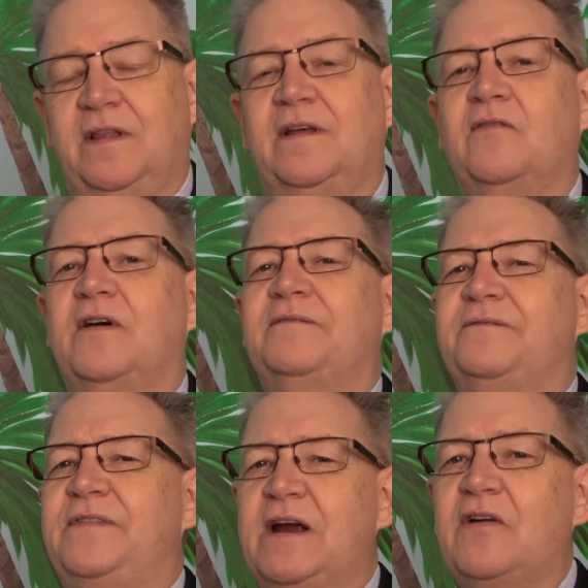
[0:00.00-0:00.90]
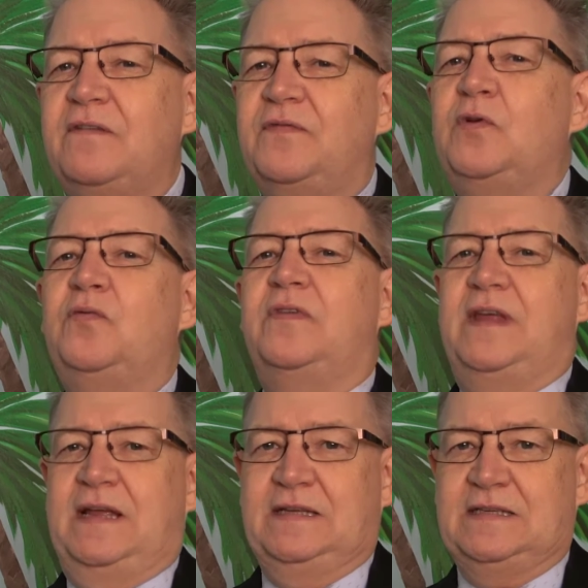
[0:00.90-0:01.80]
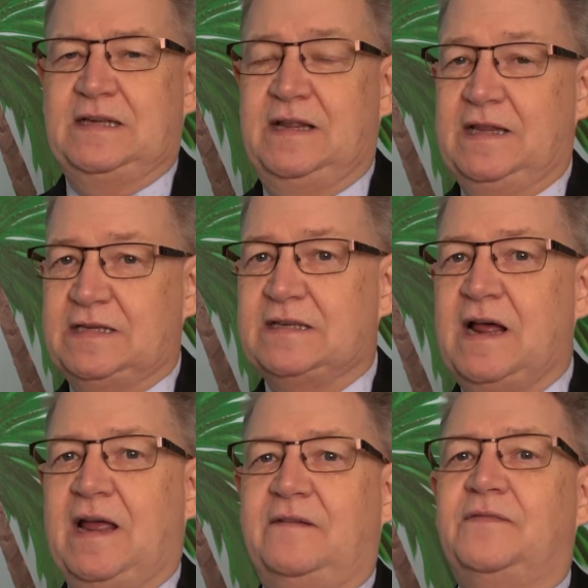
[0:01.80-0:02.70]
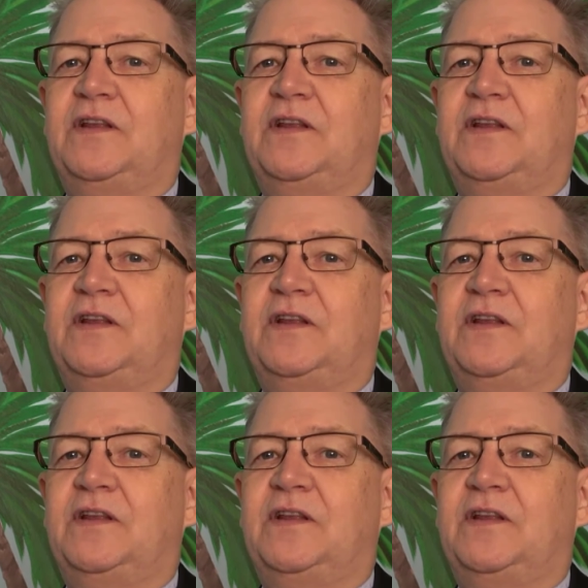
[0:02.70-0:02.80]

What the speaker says: There are very few things in this life